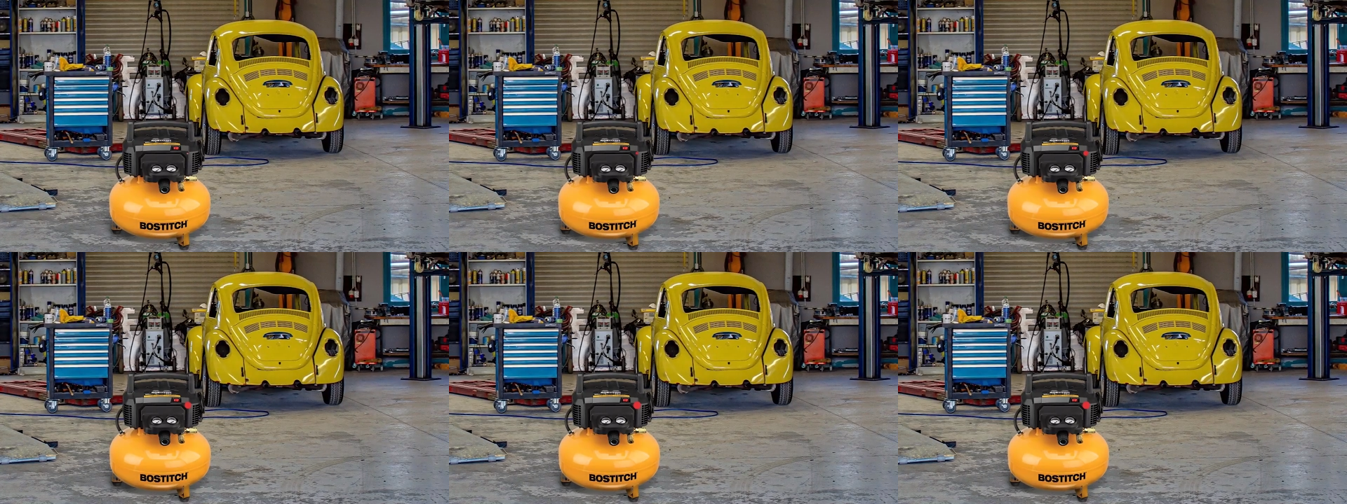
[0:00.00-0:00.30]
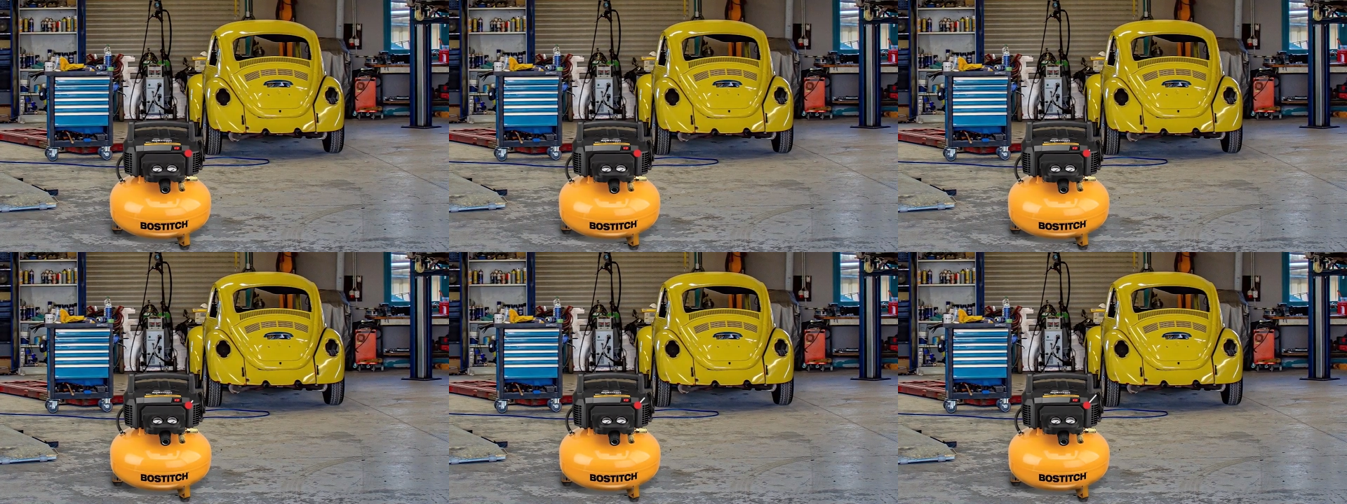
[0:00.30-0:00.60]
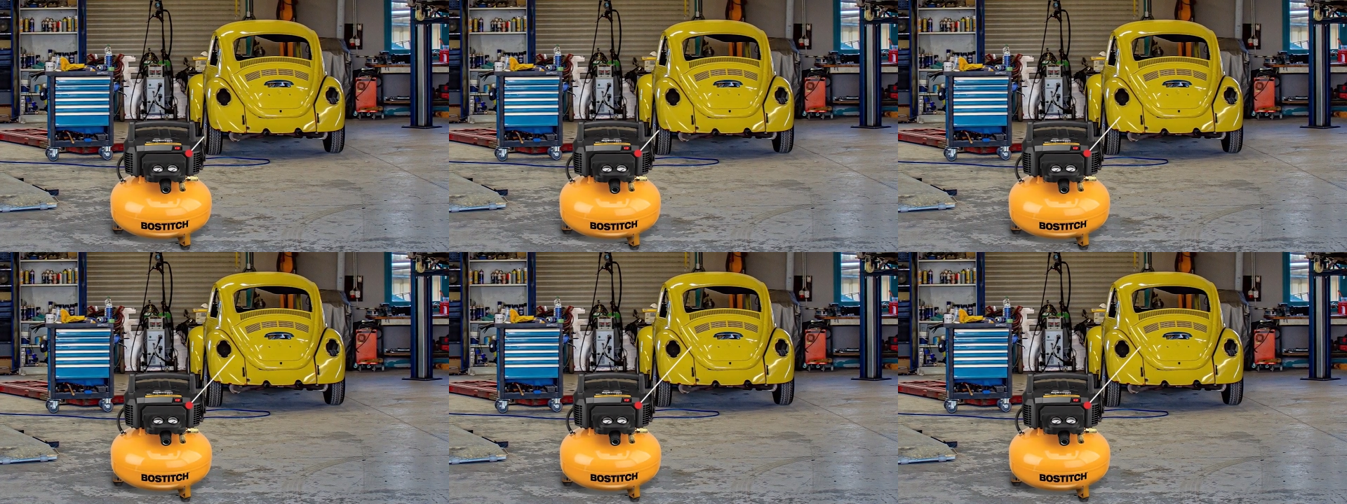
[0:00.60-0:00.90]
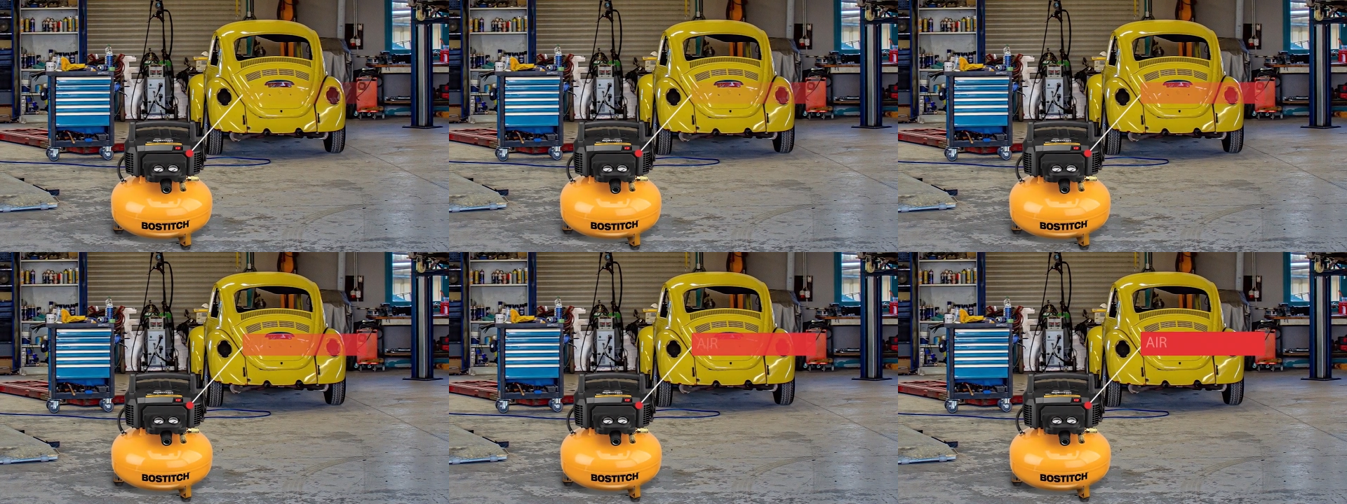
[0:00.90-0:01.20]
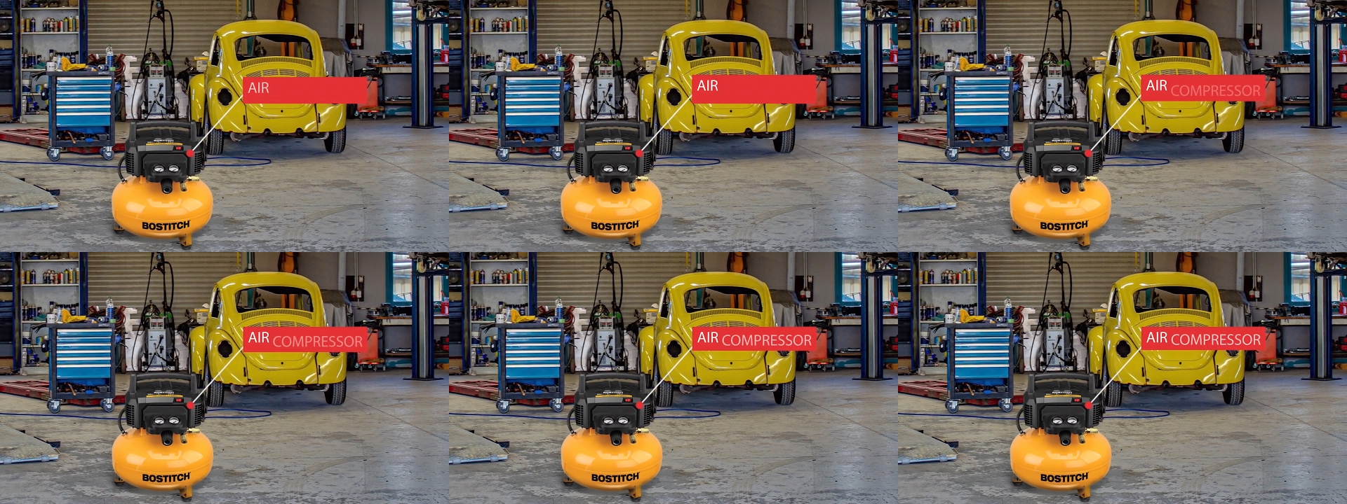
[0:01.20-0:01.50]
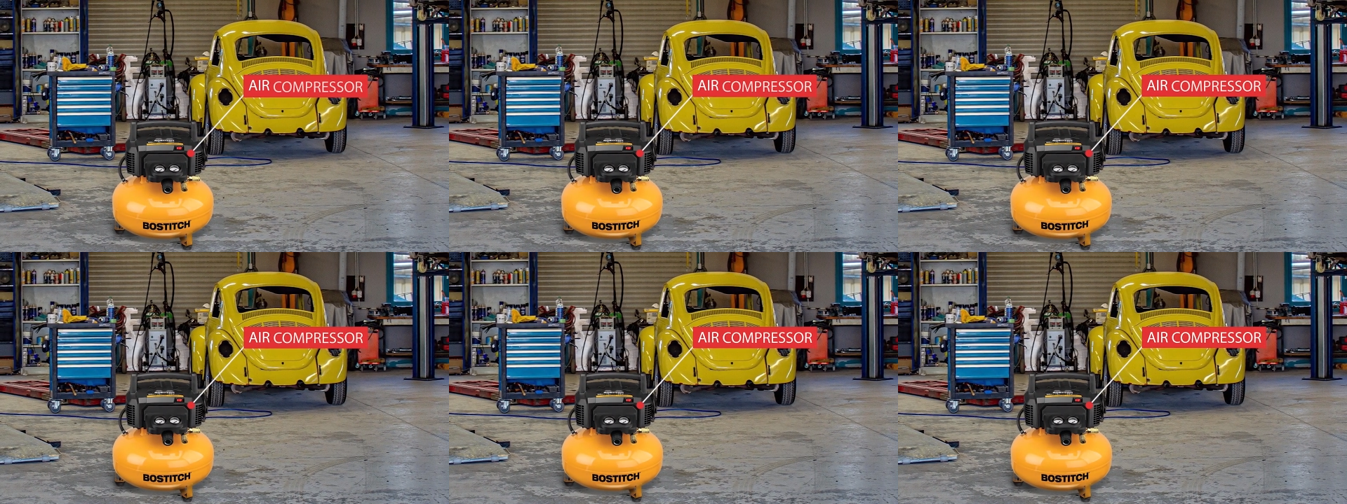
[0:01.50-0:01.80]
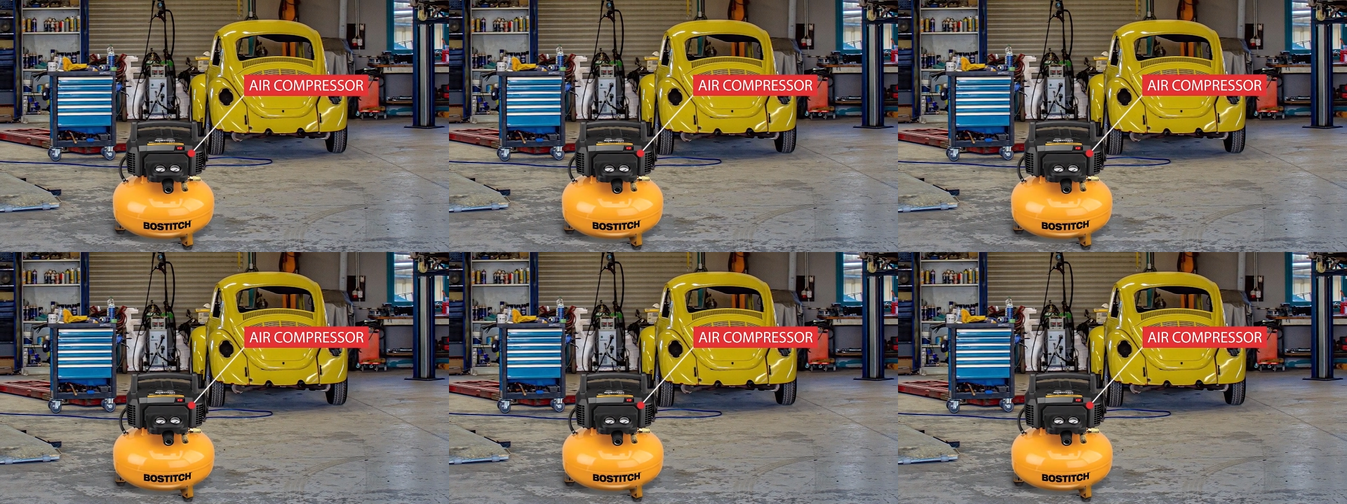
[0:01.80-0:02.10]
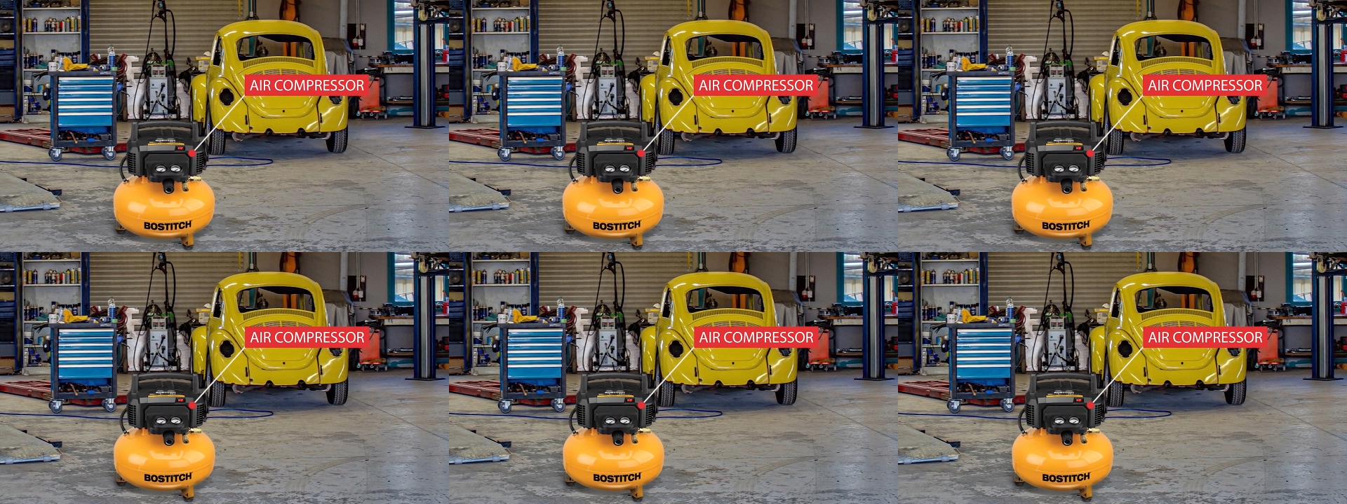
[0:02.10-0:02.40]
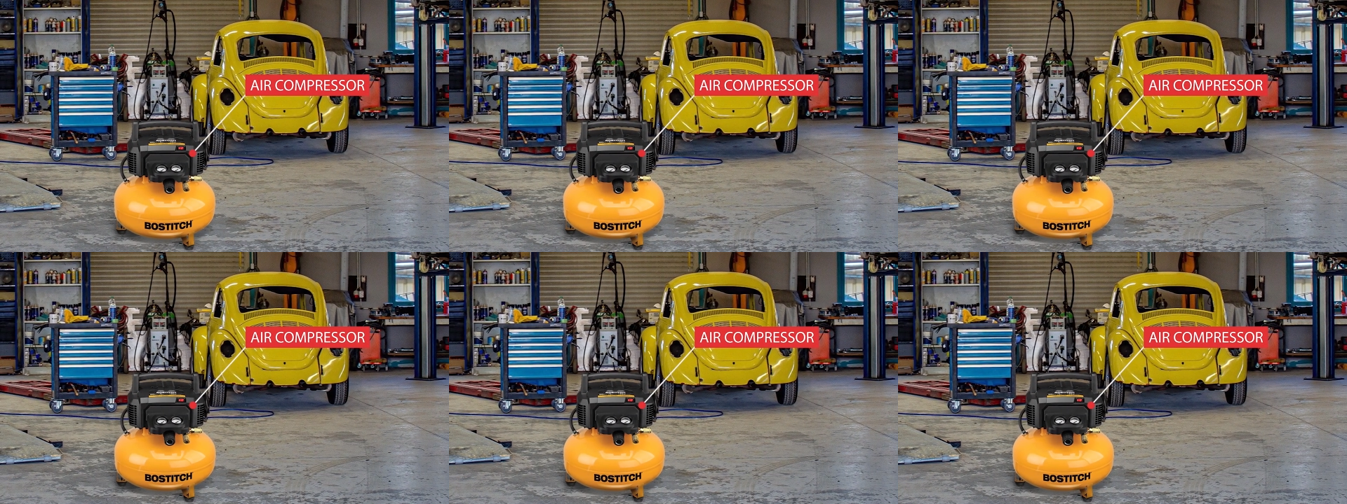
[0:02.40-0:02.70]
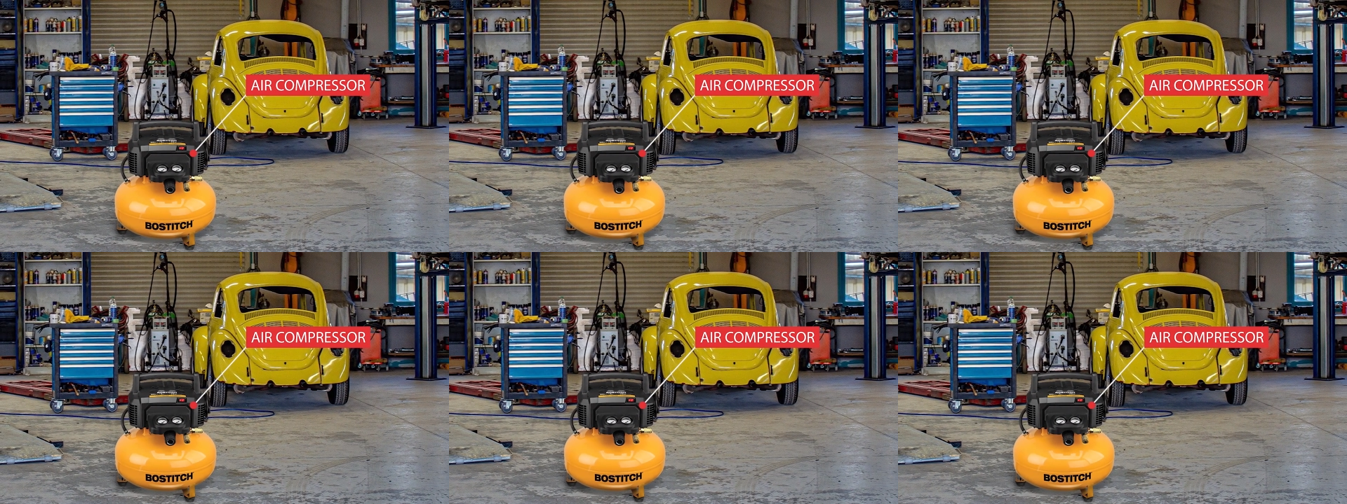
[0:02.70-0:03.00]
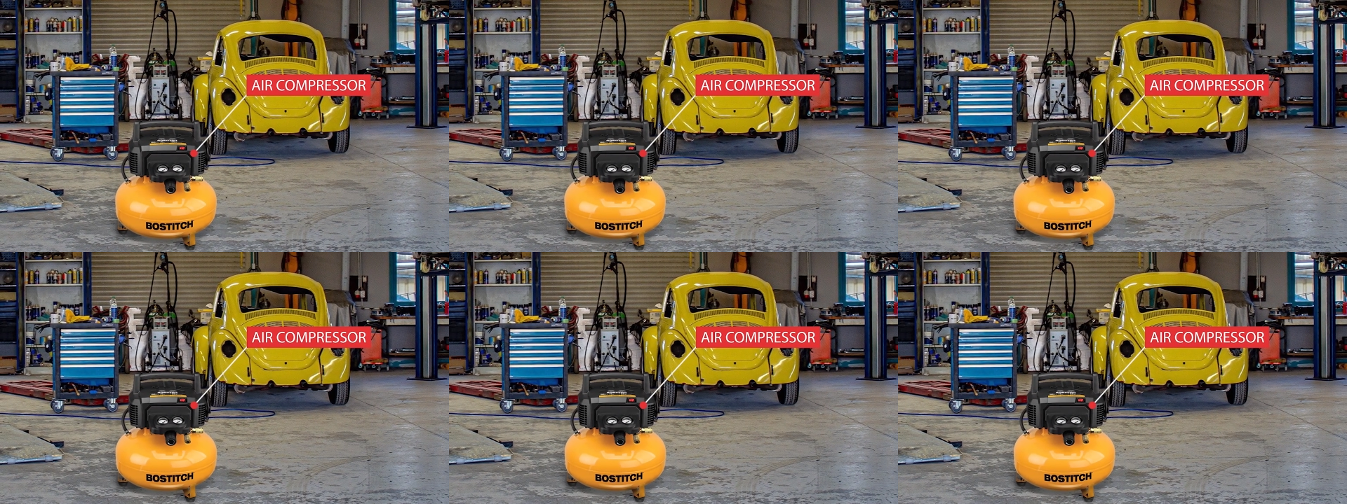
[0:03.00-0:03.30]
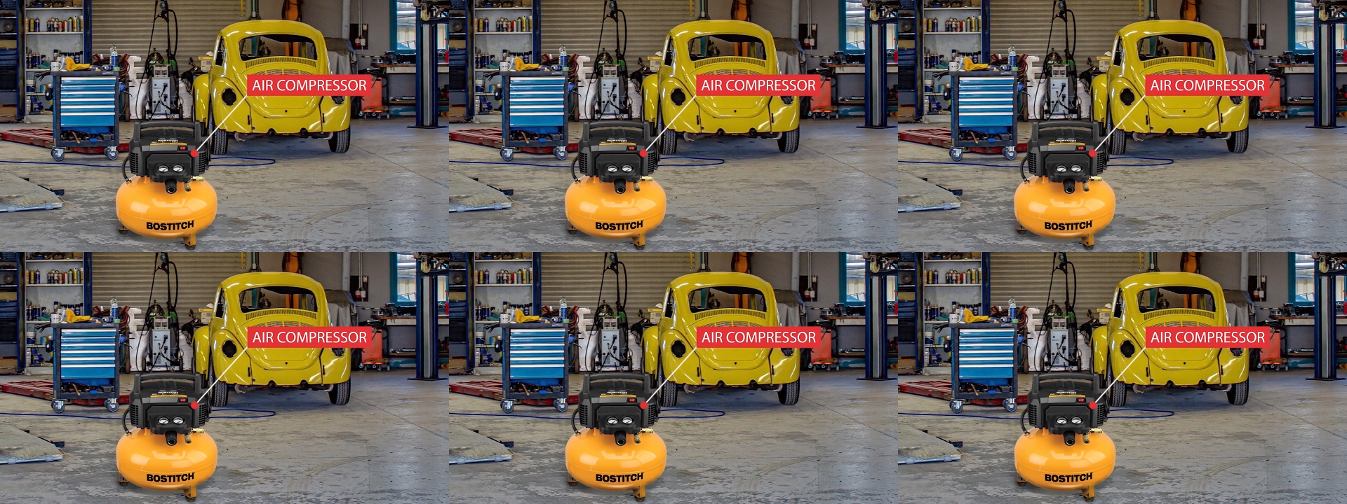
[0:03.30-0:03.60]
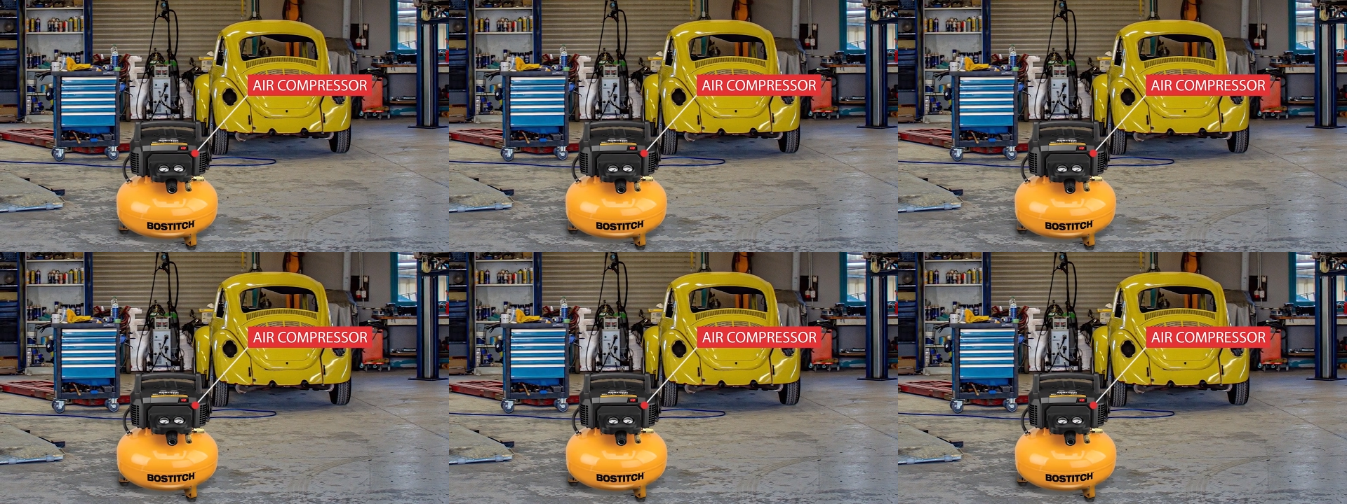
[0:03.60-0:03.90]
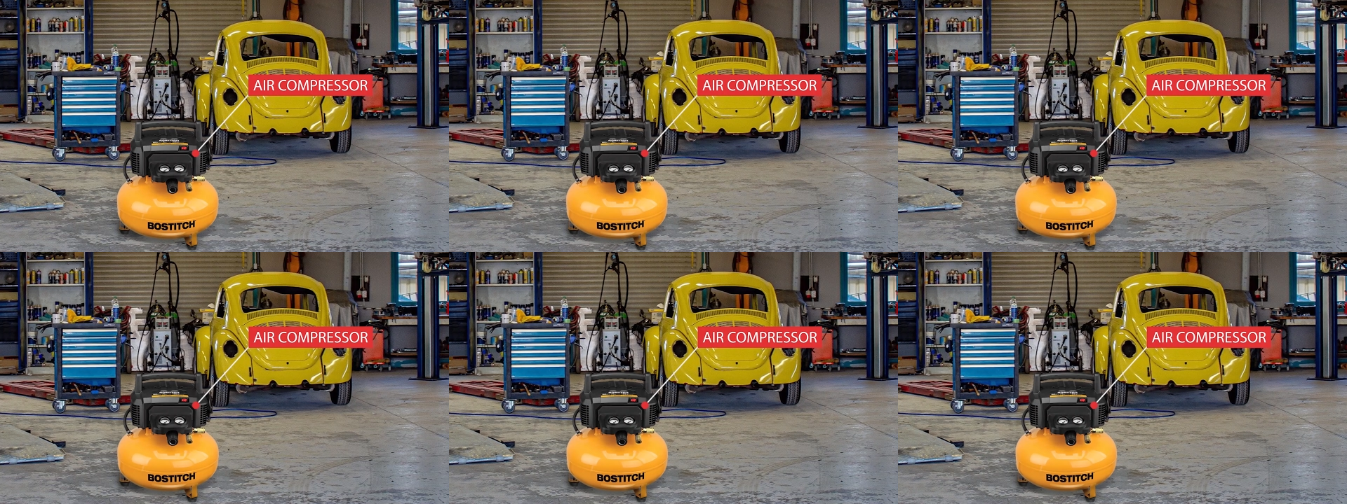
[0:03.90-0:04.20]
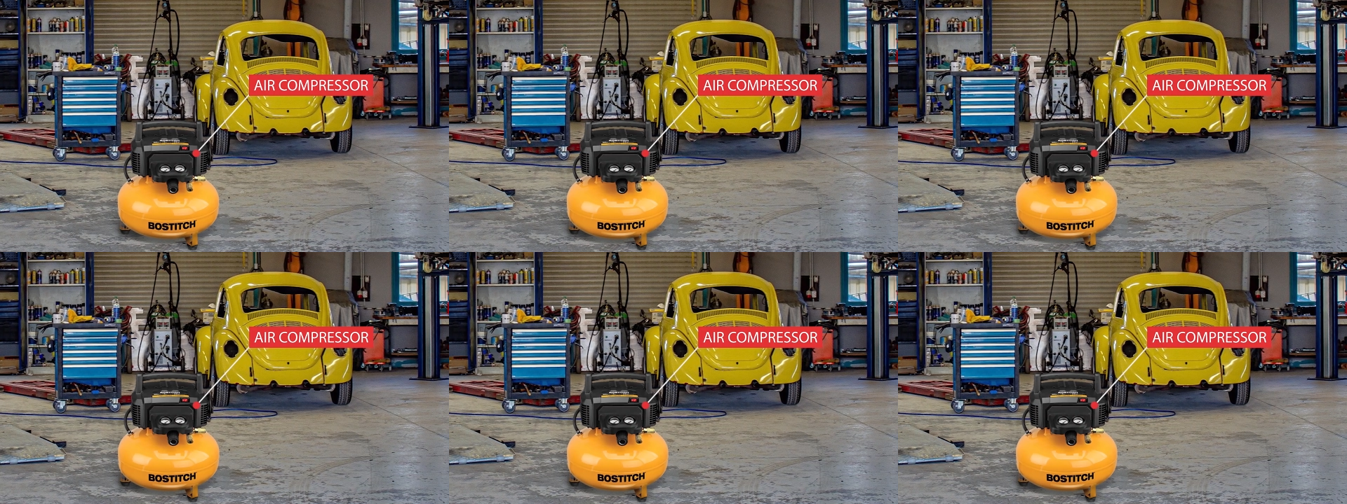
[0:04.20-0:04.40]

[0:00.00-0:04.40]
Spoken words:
Nobody's mouth can be seen.